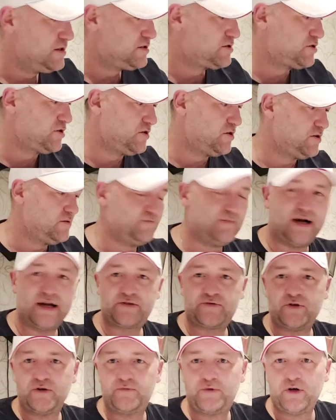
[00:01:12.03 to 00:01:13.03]
So
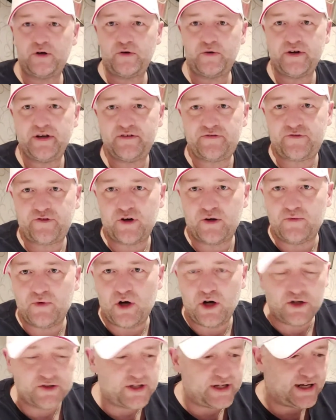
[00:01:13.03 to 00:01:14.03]
microbrewery from
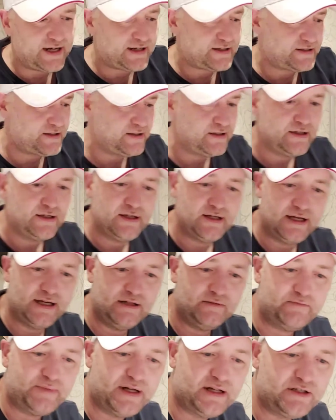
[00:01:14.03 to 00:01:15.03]
Oudenaarde
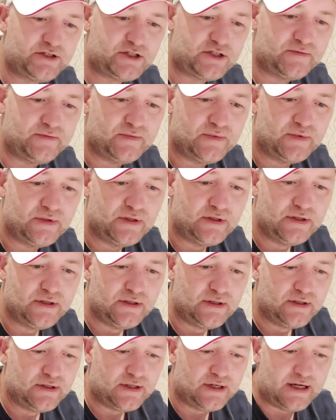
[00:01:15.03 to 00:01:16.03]
in Belgium.
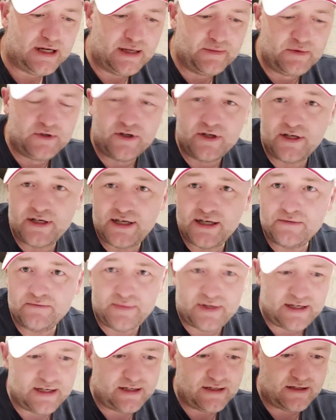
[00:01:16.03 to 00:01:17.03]
I'm gonna get
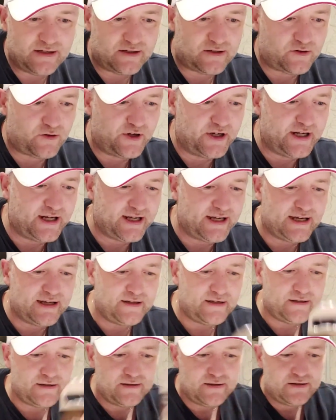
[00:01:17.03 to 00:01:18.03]
my coin
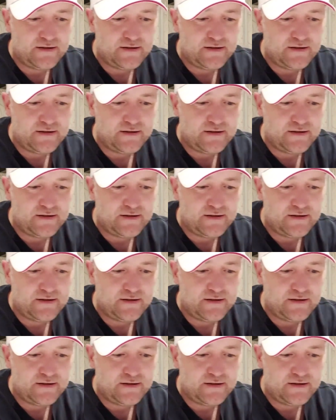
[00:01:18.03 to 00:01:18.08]
again.